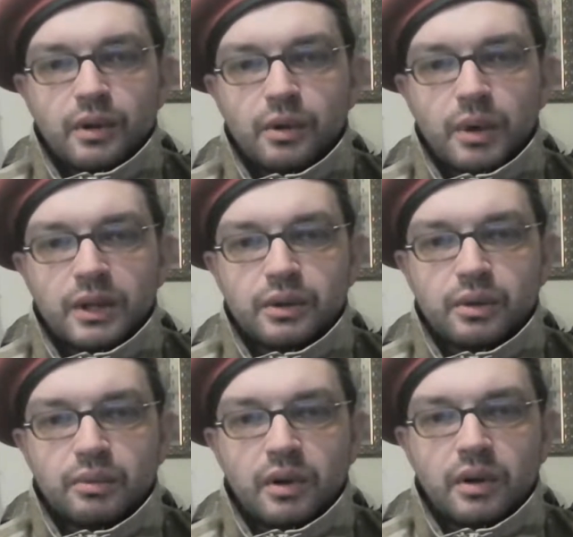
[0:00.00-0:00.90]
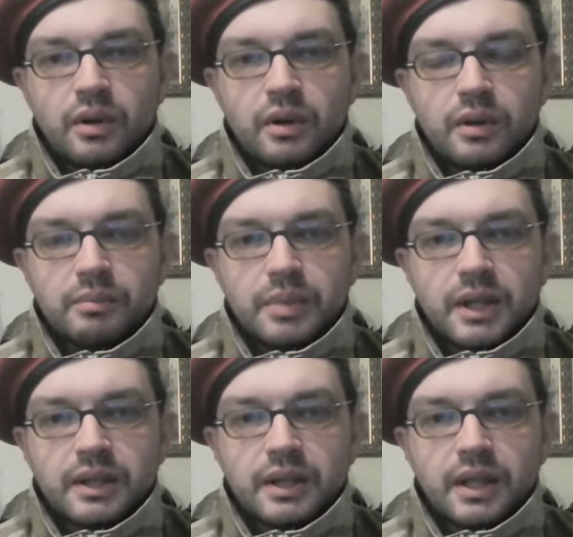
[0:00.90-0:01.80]
who went to war,
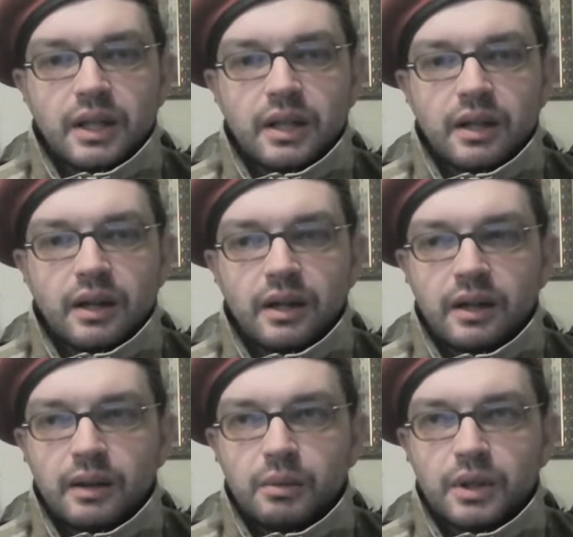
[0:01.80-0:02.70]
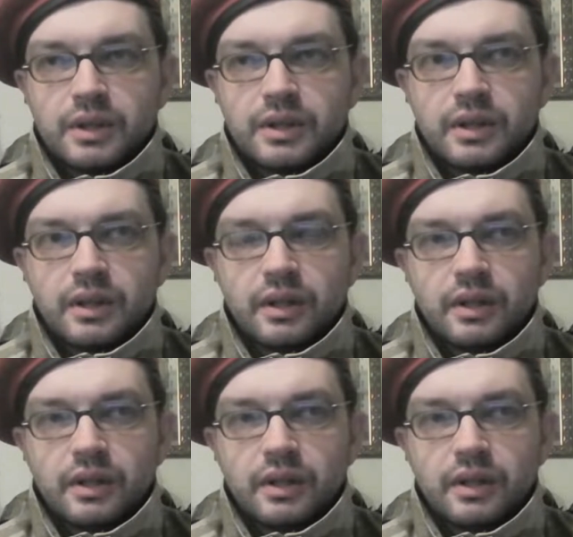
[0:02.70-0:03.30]
but he was